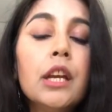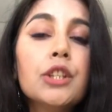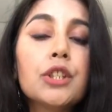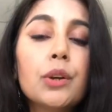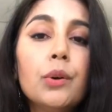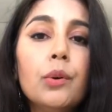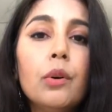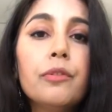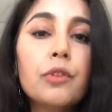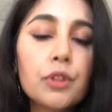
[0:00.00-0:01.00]
So
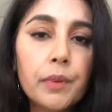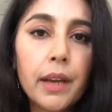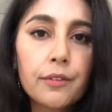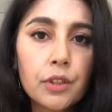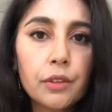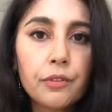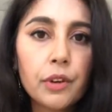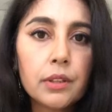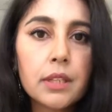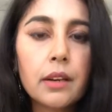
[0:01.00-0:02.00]
of course we have to
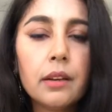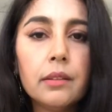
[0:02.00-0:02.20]
confront,